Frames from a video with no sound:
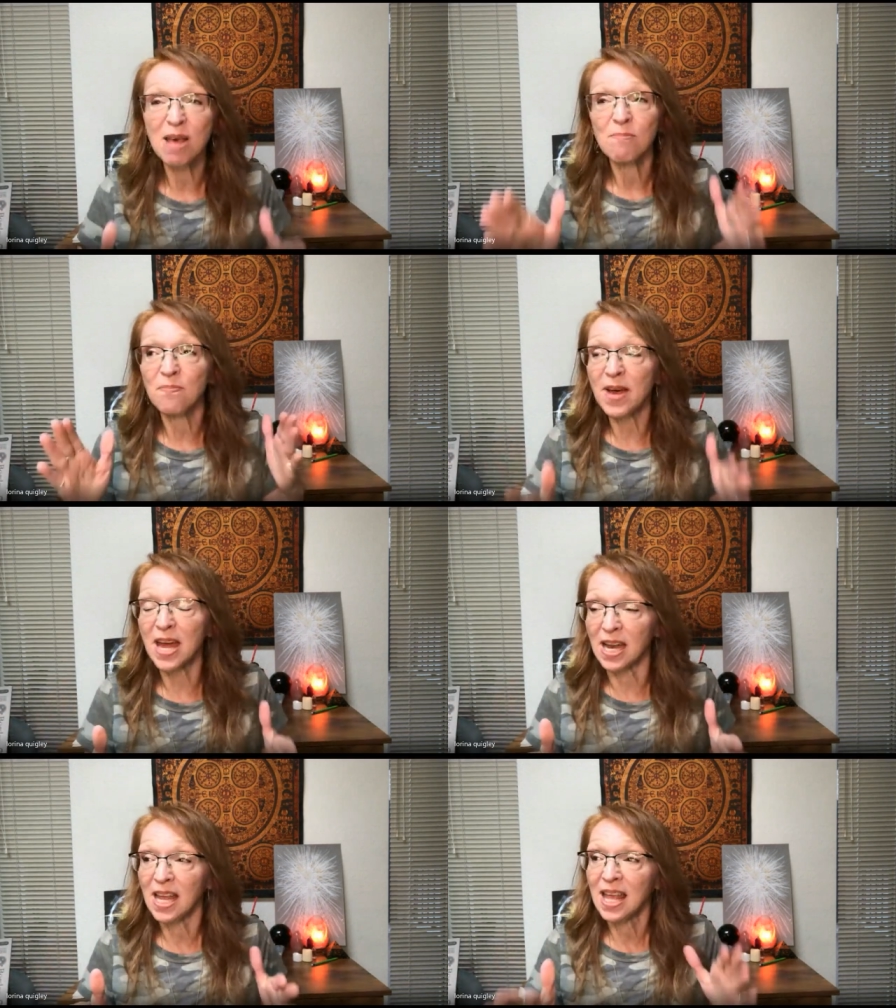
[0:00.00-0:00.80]

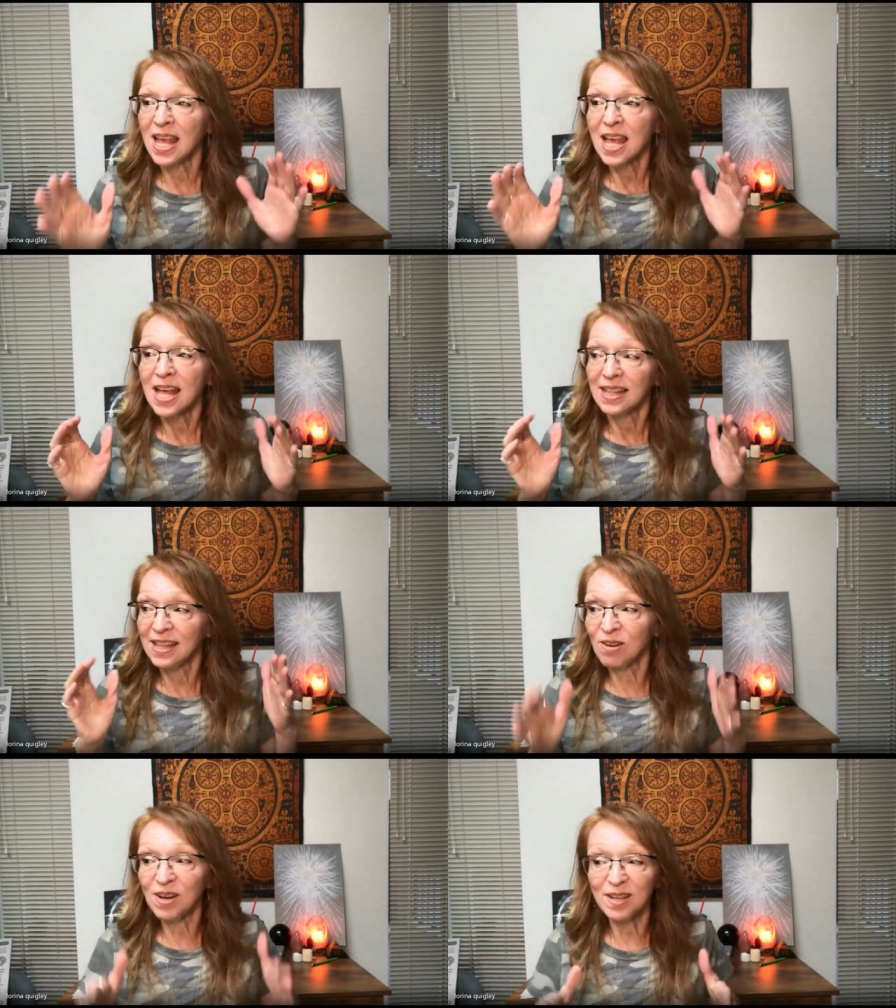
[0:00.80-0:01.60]
But
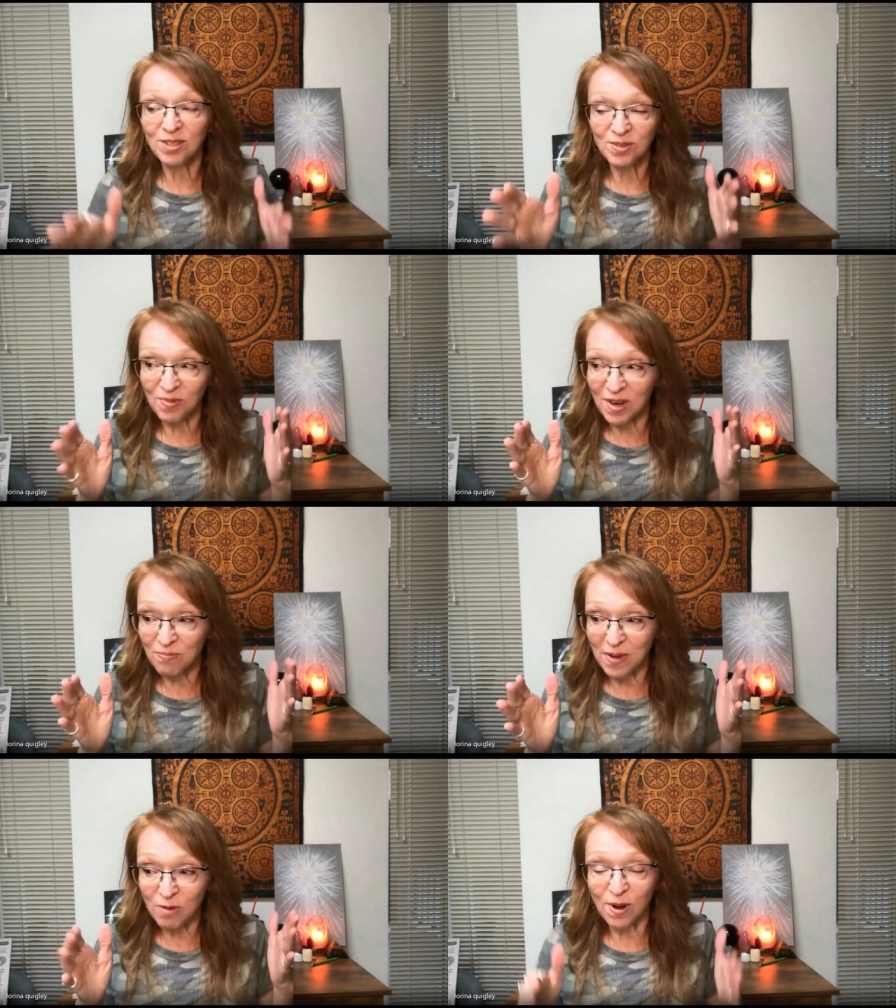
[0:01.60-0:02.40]

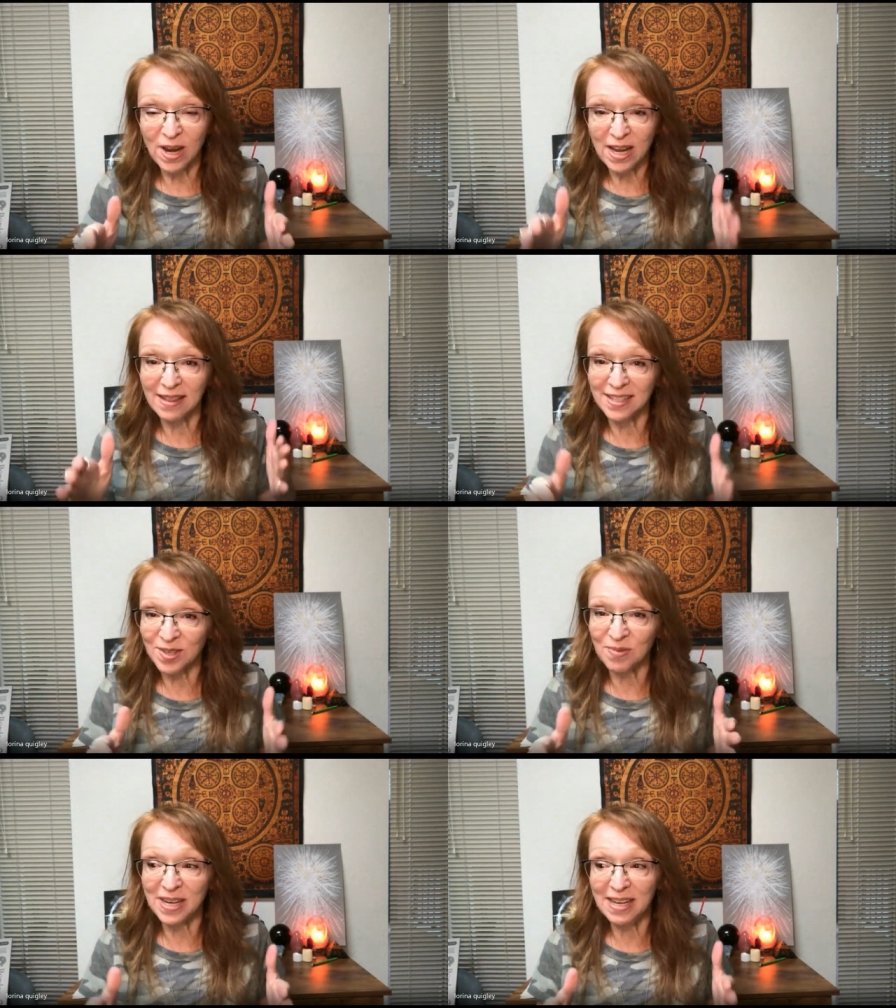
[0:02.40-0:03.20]
we're in this
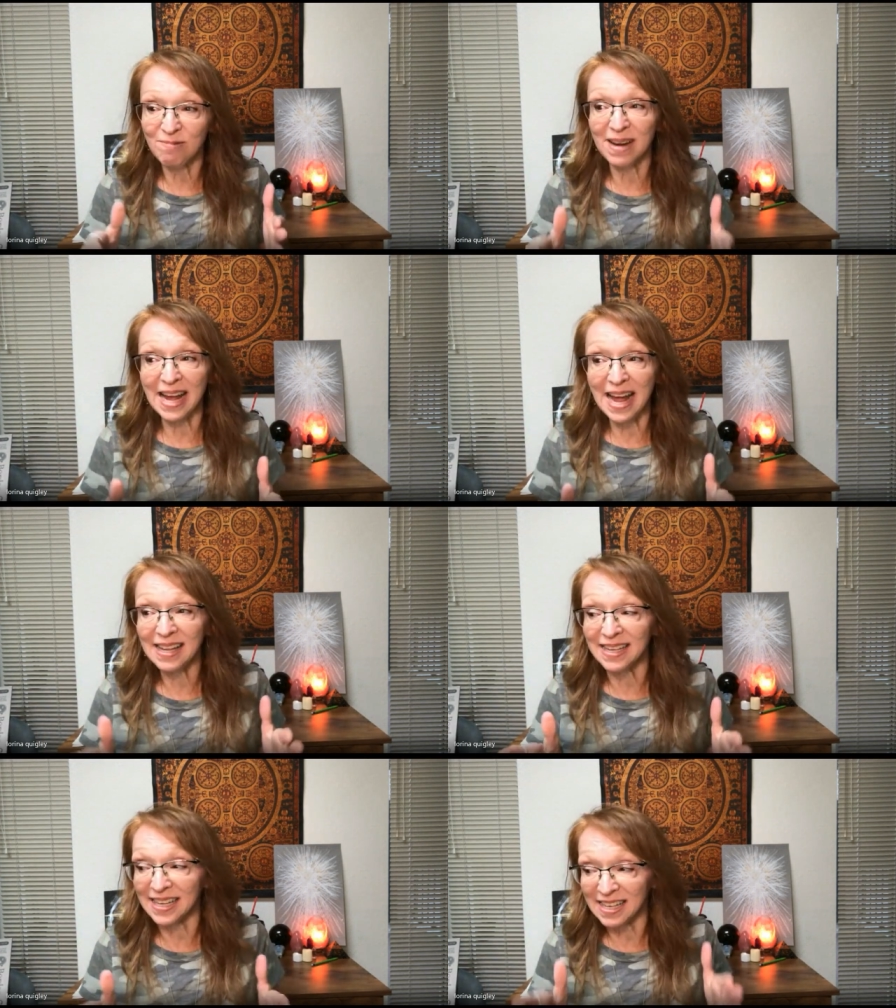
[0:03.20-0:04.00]
3D
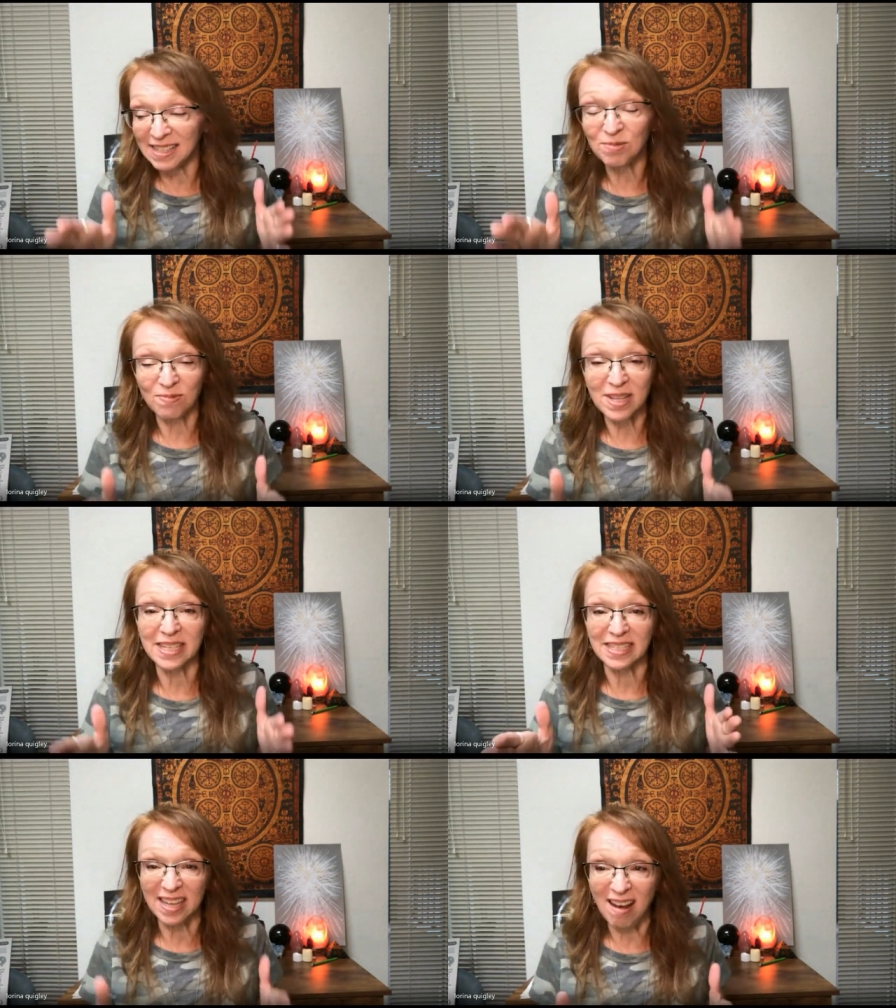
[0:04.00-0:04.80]
reality, and it's really
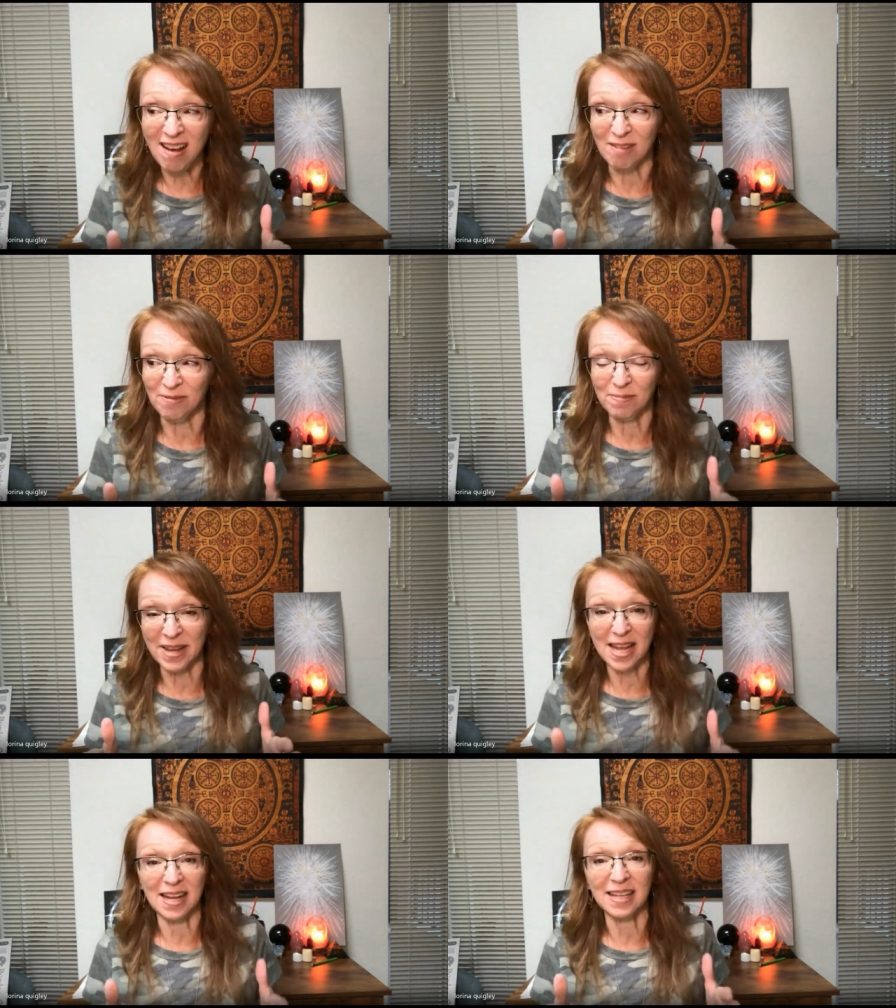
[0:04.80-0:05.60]
tough.
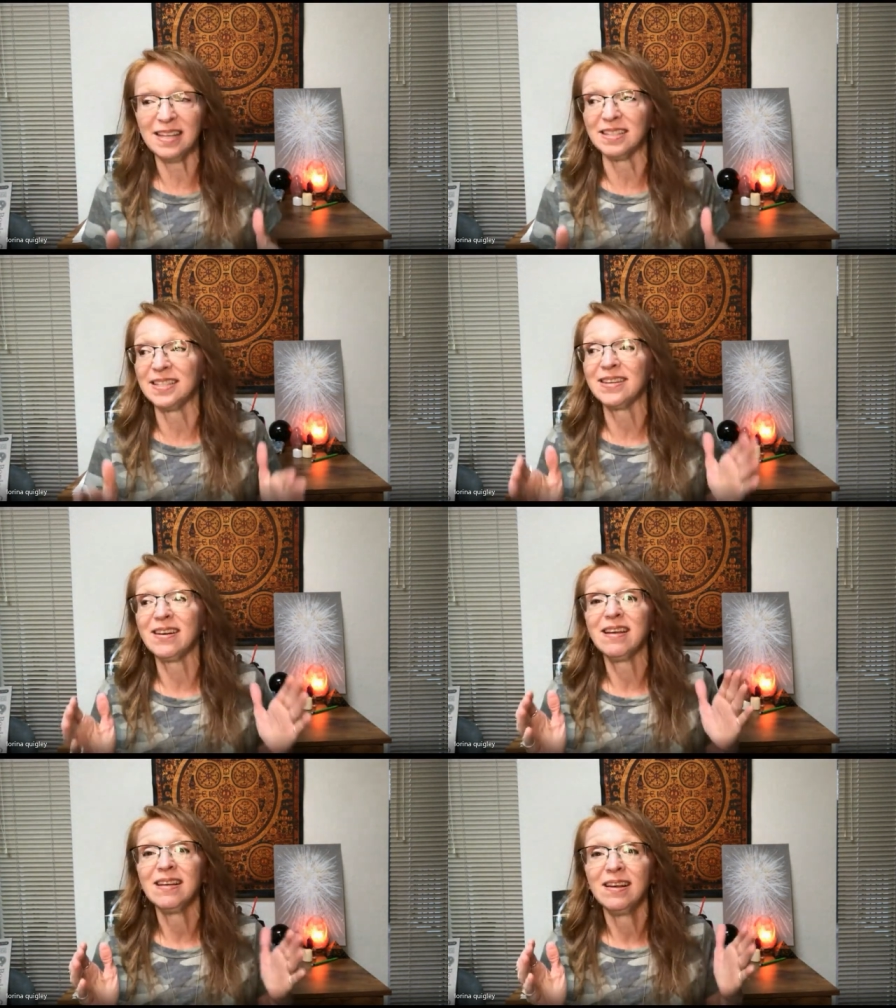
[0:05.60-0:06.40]
Yeah, it is
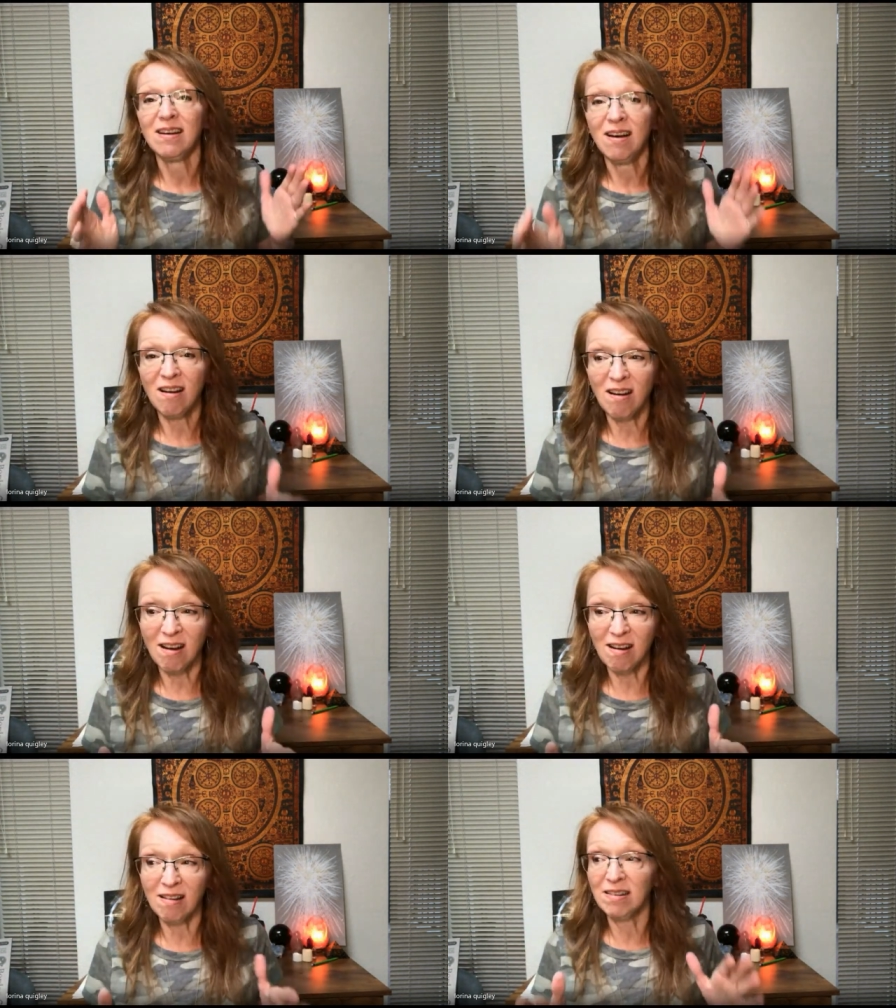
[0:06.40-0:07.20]

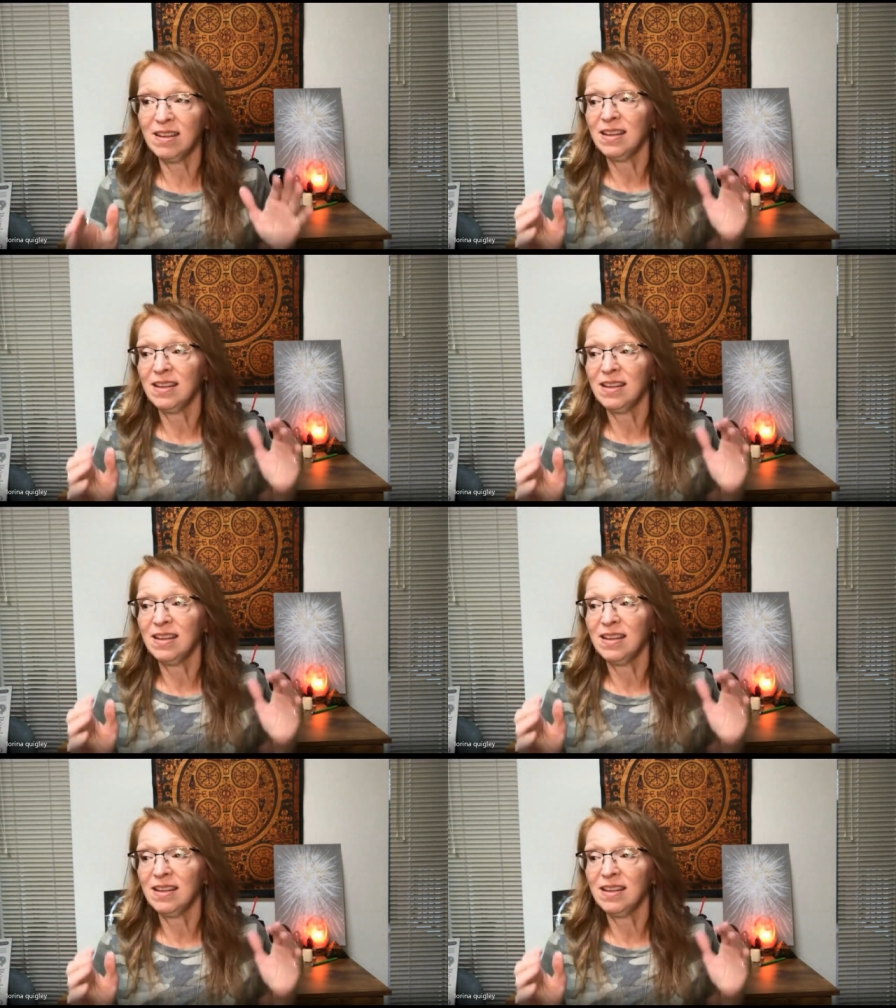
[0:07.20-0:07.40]
hard.